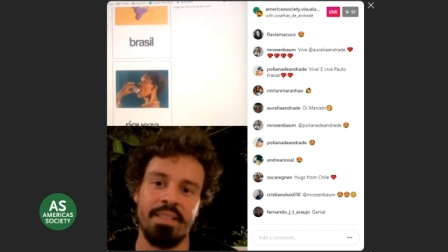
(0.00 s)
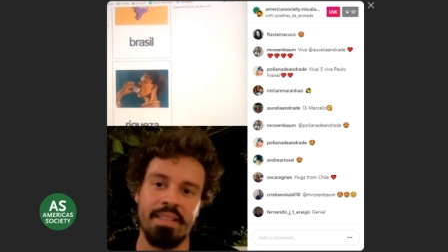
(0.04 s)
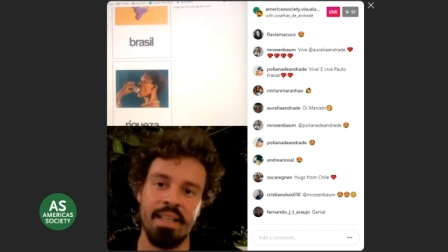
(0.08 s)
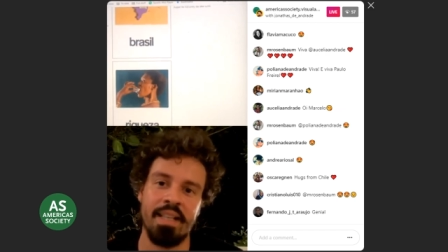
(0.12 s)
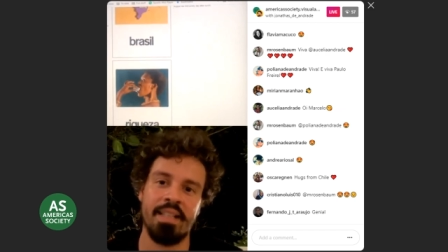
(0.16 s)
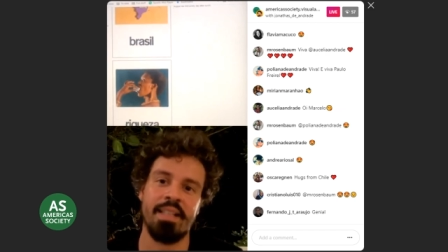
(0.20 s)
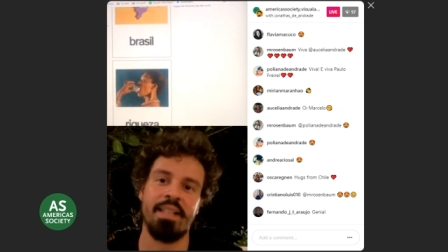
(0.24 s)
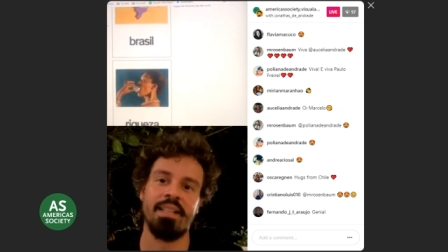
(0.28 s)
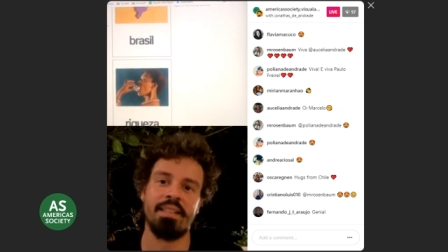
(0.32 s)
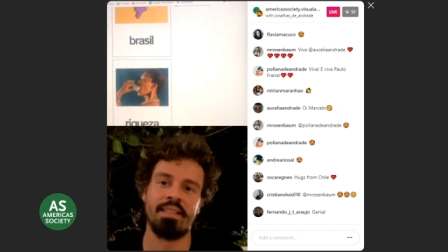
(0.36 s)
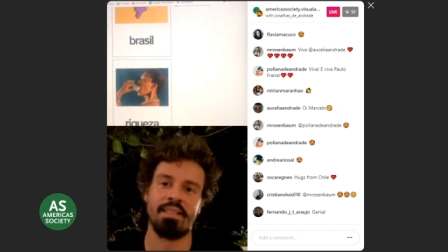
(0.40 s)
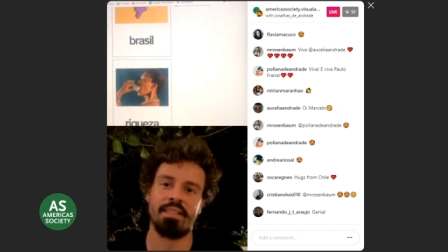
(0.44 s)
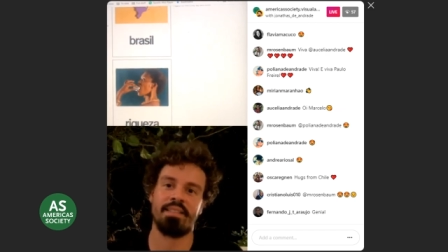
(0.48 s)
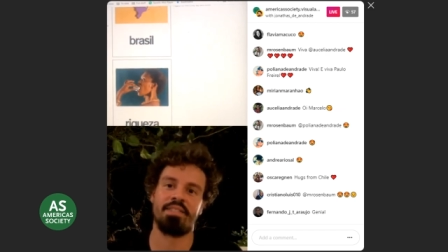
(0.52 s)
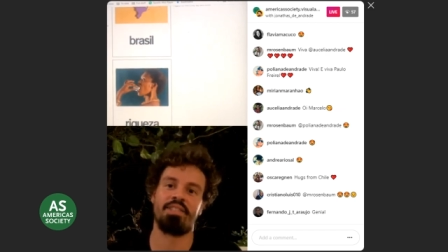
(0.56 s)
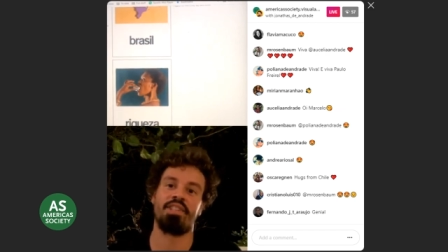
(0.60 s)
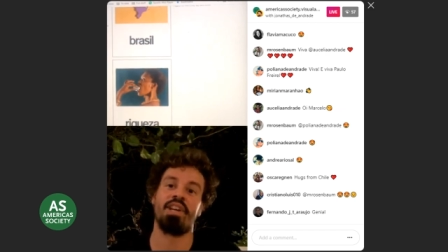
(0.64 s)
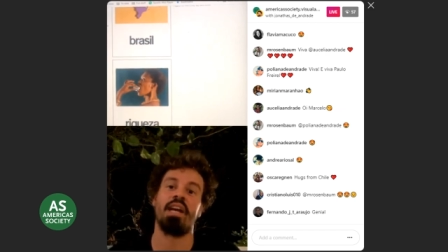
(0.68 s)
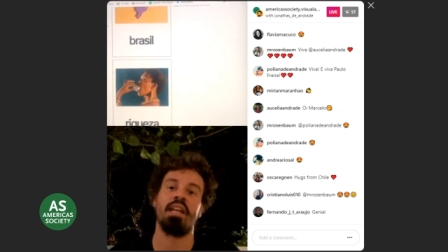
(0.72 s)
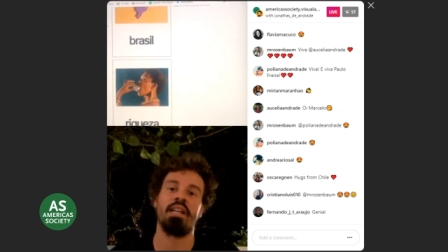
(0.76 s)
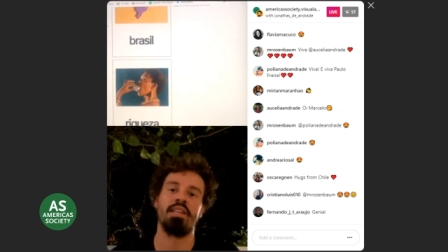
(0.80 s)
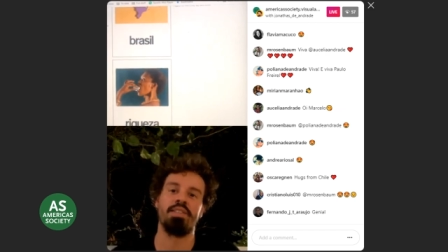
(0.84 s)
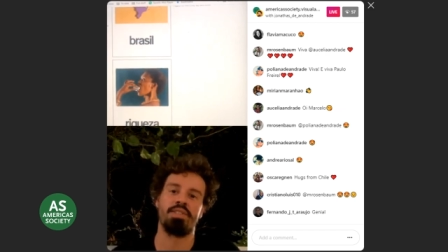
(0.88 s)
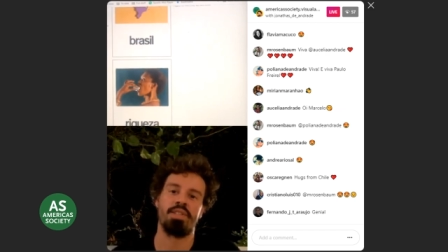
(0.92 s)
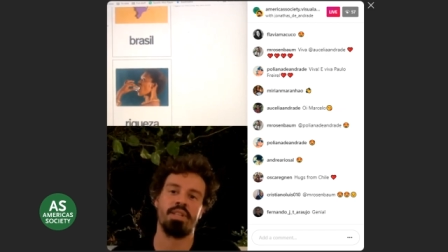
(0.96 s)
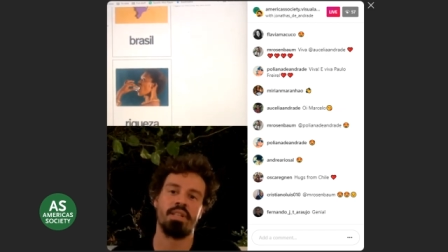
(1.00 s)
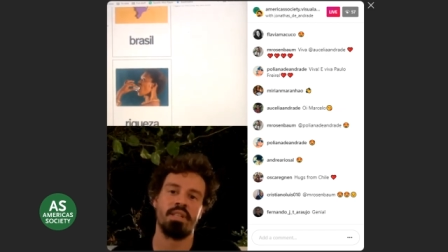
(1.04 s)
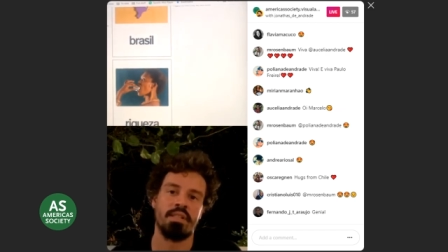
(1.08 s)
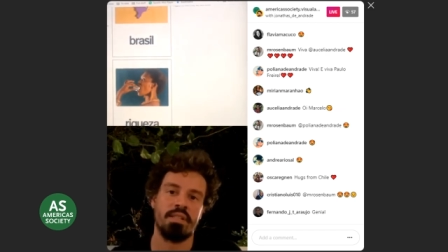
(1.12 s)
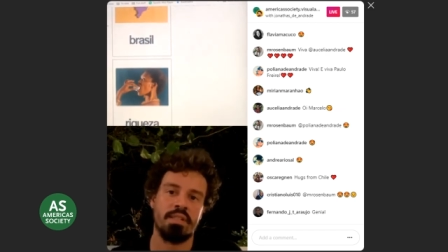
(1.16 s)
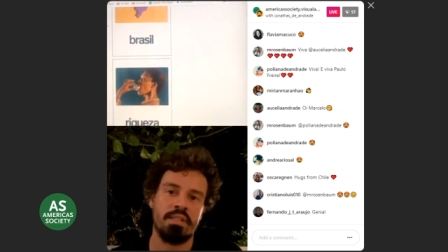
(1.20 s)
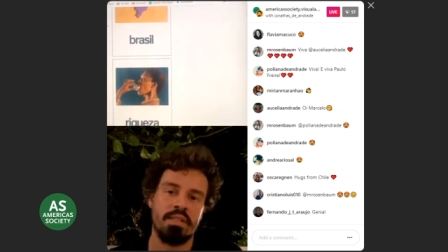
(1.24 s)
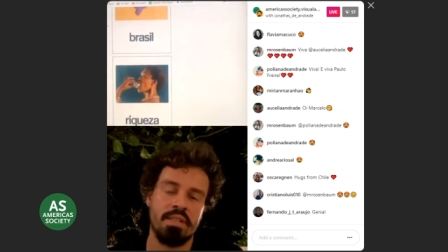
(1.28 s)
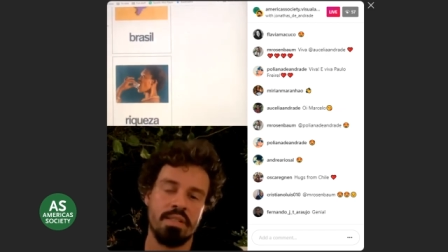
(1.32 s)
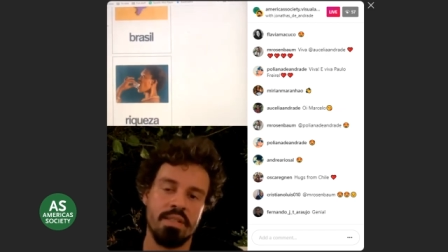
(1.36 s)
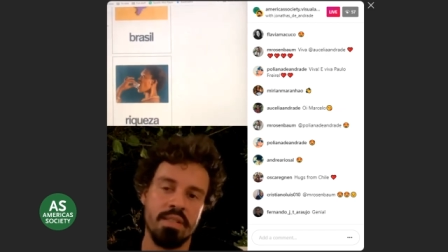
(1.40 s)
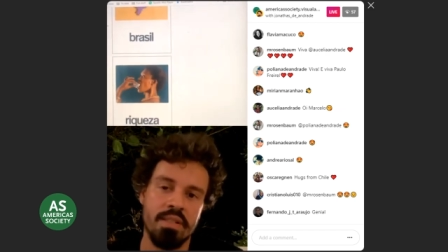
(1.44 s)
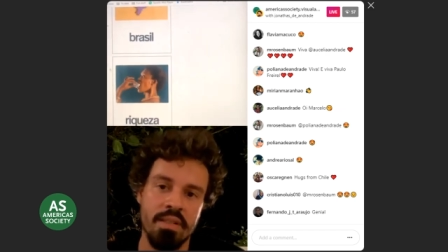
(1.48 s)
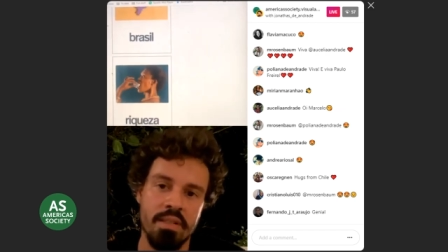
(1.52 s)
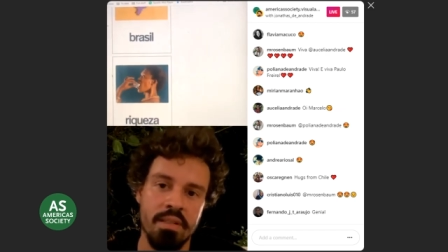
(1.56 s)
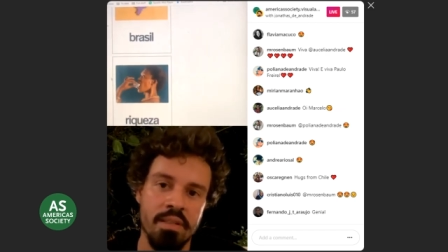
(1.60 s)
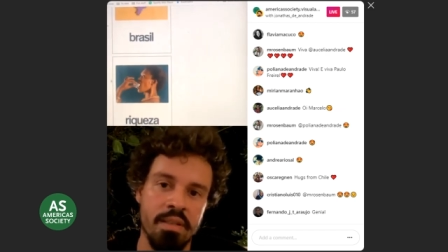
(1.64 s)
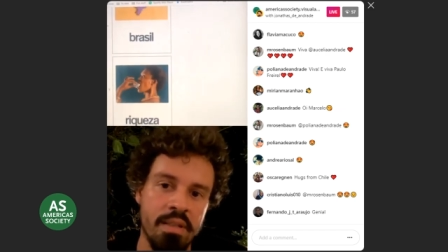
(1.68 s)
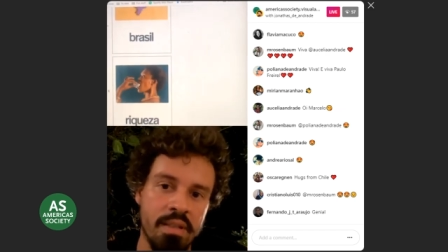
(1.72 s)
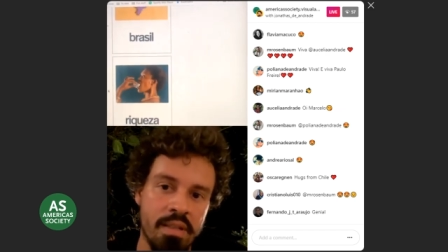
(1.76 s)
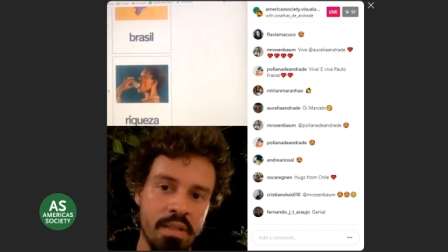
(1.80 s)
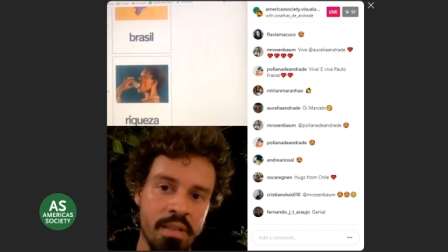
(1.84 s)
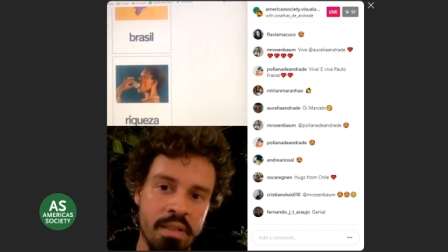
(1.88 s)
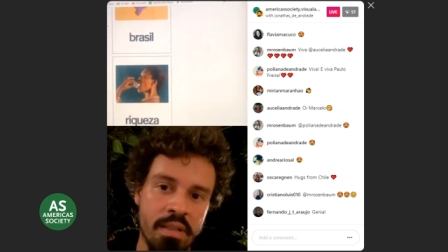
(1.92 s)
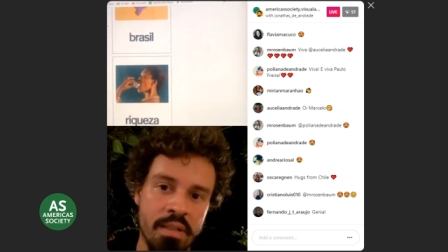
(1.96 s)
And it challenges
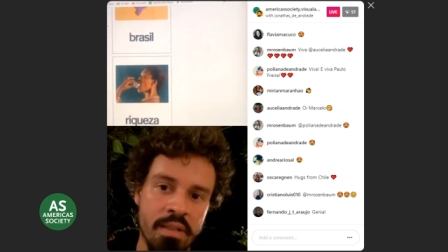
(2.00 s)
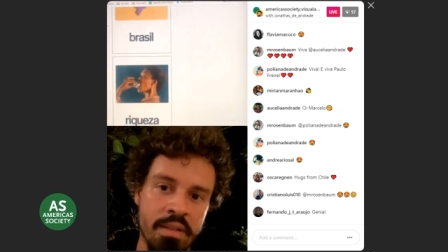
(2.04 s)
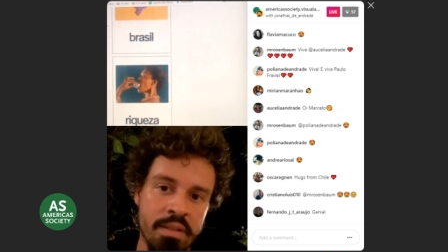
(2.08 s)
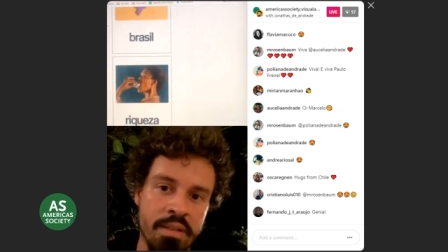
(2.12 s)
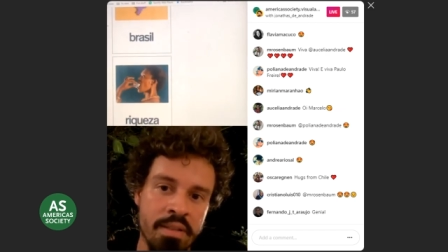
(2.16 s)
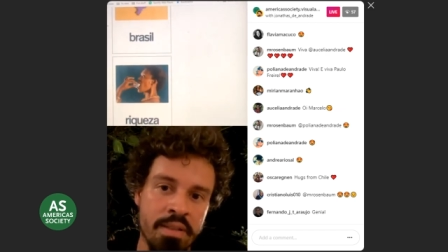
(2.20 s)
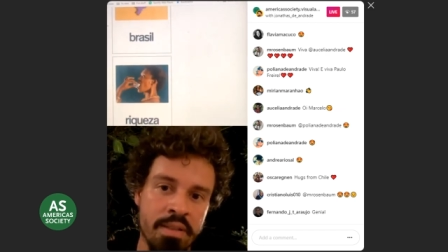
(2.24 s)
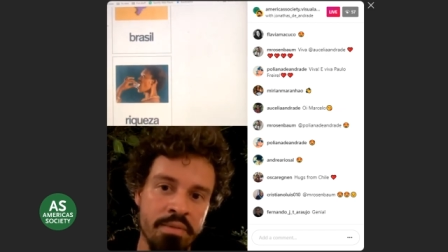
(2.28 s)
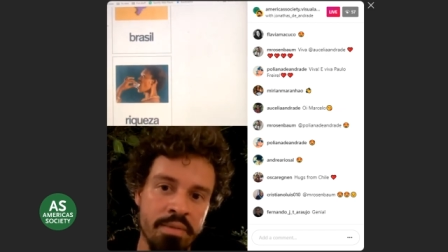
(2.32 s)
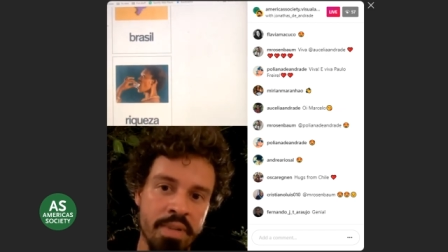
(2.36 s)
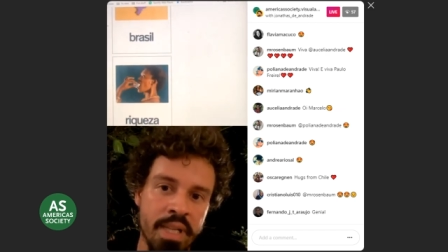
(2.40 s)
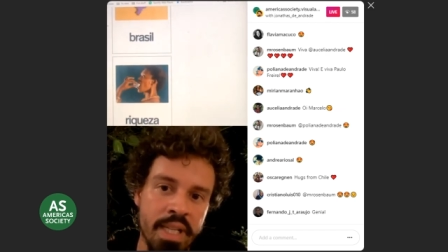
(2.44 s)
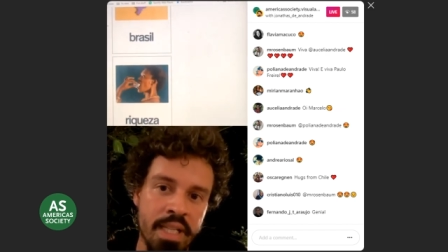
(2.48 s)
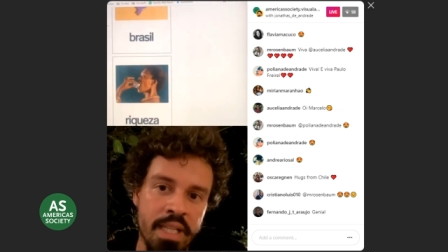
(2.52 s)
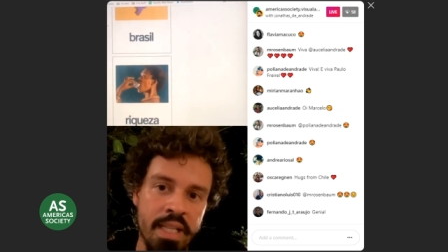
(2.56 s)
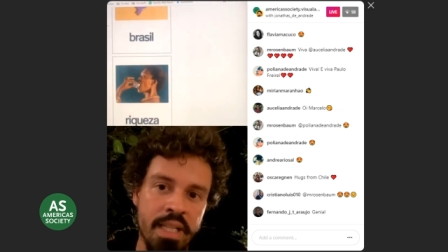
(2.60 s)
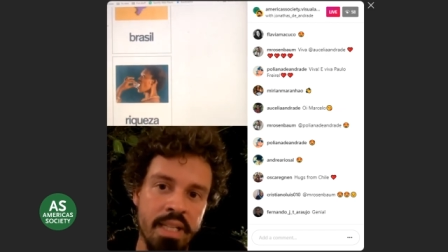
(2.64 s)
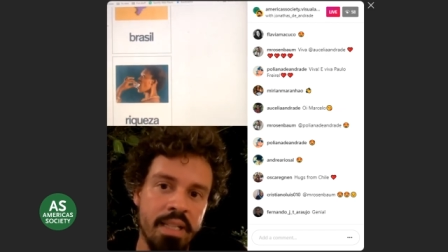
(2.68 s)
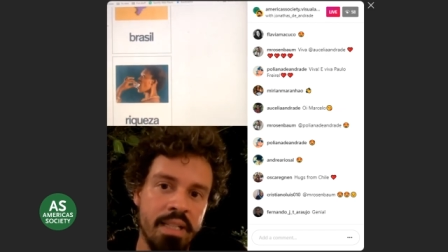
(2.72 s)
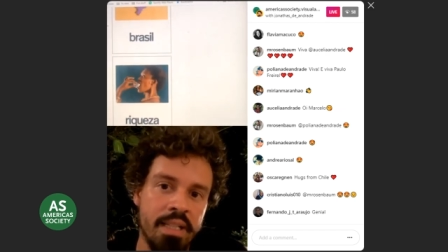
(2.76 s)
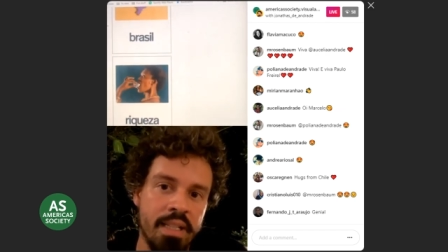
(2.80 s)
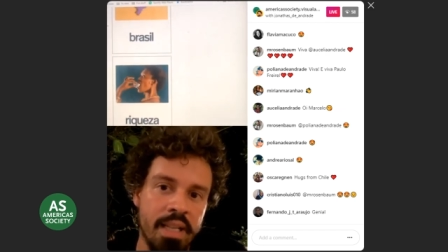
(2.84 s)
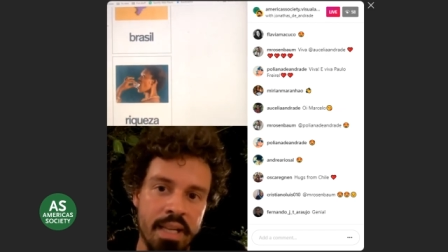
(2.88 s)
the reading,